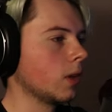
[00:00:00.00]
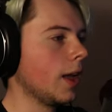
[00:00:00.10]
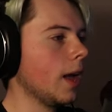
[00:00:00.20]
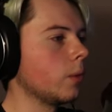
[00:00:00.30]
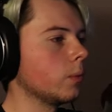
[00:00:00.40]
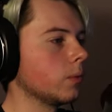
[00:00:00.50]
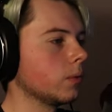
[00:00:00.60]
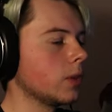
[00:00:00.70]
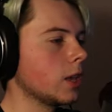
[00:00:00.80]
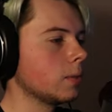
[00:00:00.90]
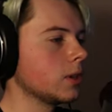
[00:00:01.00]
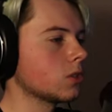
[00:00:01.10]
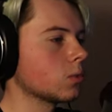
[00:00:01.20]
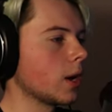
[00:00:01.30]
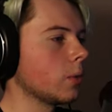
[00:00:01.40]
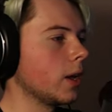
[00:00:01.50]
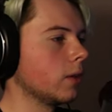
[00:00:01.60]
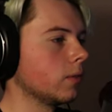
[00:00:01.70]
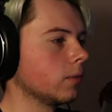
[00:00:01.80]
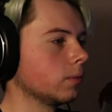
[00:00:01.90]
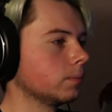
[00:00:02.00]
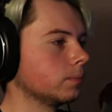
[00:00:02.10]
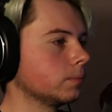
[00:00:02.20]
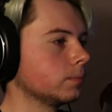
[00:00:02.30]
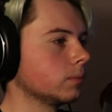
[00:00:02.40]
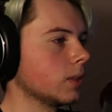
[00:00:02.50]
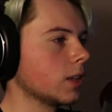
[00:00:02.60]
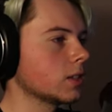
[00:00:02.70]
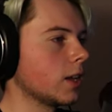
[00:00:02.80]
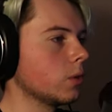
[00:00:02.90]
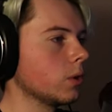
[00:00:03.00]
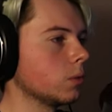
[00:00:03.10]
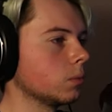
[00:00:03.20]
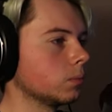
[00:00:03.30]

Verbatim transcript: Ow. You hit me just right away. That's kind of rude.